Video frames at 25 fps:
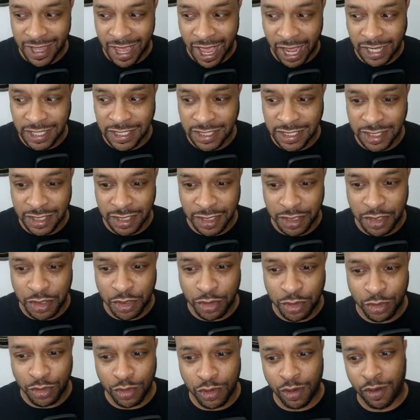
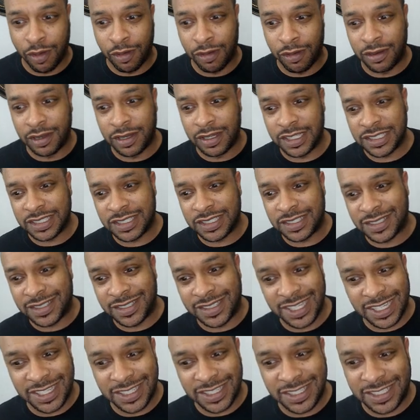Execute order
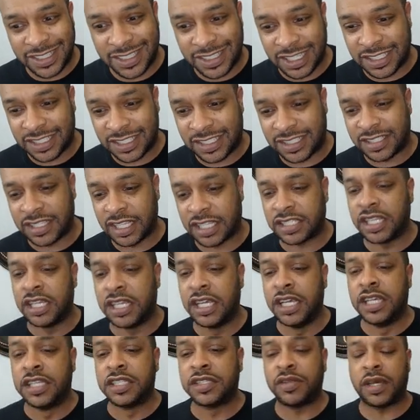66.
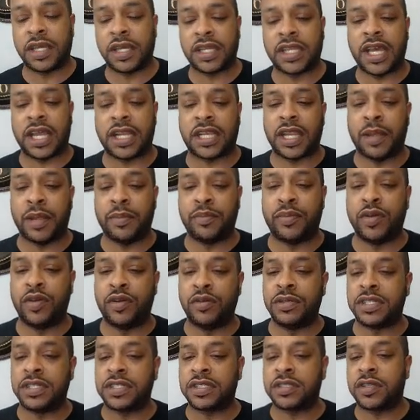So I got that.
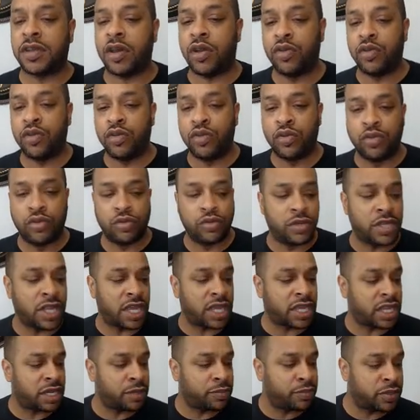Boom. Let's go. Now
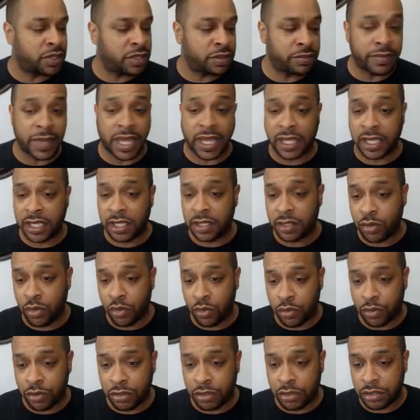I got to put it back in
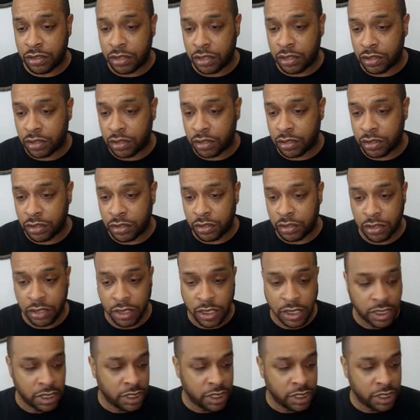order.